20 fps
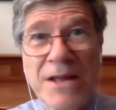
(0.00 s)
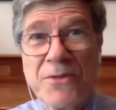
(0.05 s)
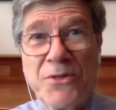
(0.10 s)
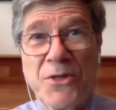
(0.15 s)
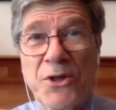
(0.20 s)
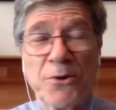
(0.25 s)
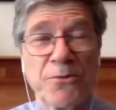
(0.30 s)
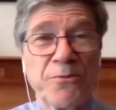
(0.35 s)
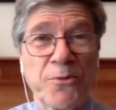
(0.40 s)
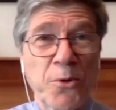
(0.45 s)

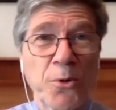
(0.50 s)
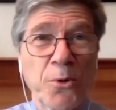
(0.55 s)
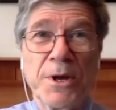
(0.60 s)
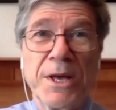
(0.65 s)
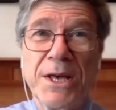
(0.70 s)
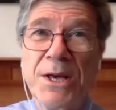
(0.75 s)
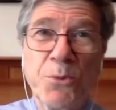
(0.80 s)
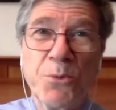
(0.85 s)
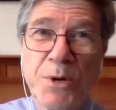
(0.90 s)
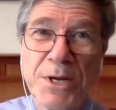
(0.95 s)
therefore,
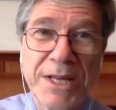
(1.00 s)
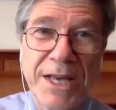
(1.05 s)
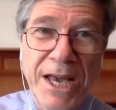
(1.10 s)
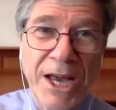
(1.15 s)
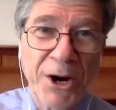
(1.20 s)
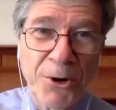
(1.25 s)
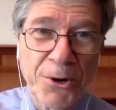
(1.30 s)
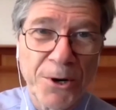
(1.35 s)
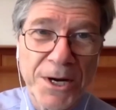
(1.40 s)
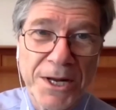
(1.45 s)
he would
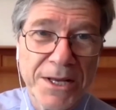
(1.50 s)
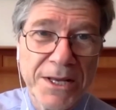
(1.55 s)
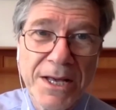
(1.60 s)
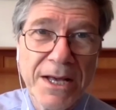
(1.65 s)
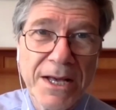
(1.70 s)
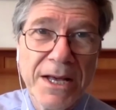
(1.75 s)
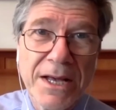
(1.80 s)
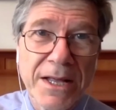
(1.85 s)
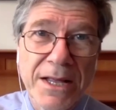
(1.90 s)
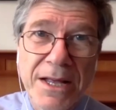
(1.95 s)
carry
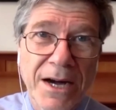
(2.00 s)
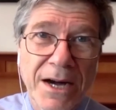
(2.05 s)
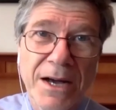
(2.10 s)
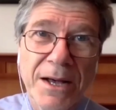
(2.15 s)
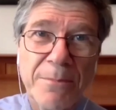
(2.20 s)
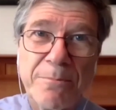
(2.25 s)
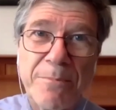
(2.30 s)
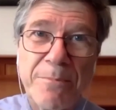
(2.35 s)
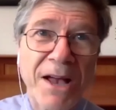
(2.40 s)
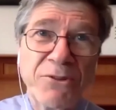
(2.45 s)

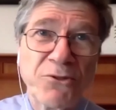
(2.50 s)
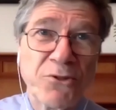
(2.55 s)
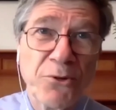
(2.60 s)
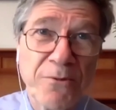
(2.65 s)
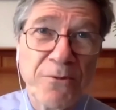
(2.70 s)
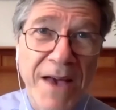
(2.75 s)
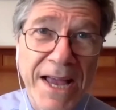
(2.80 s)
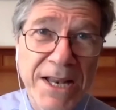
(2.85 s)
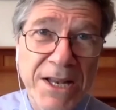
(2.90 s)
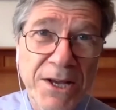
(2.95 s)

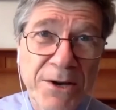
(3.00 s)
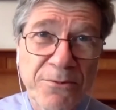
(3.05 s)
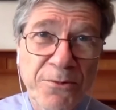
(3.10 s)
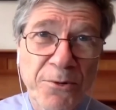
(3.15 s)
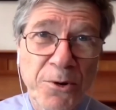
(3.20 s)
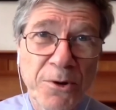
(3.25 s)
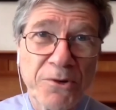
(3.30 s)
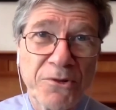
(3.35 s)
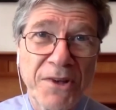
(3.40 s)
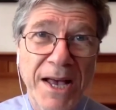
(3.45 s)
Pennsylvania,
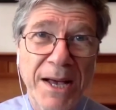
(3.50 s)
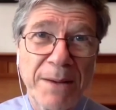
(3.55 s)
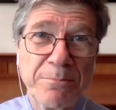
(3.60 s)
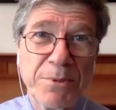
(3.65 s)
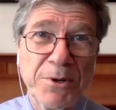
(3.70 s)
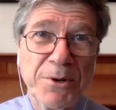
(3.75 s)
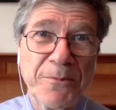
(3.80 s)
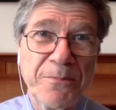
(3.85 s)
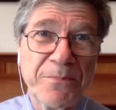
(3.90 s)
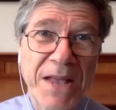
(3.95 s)
for
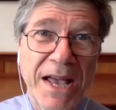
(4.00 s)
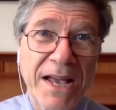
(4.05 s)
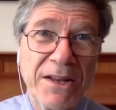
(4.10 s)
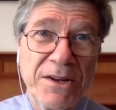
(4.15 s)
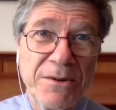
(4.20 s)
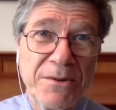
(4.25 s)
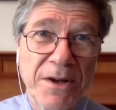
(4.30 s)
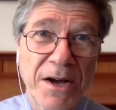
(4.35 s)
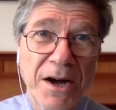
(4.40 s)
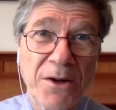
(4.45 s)
example,
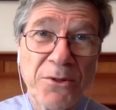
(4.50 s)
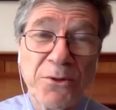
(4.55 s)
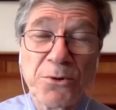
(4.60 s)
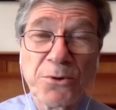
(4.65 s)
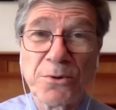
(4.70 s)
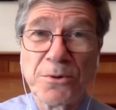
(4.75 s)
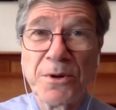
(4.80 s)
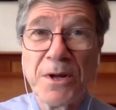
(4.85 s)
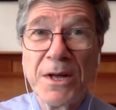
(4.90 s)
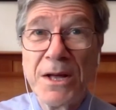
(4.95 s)
and
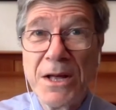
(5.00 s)
other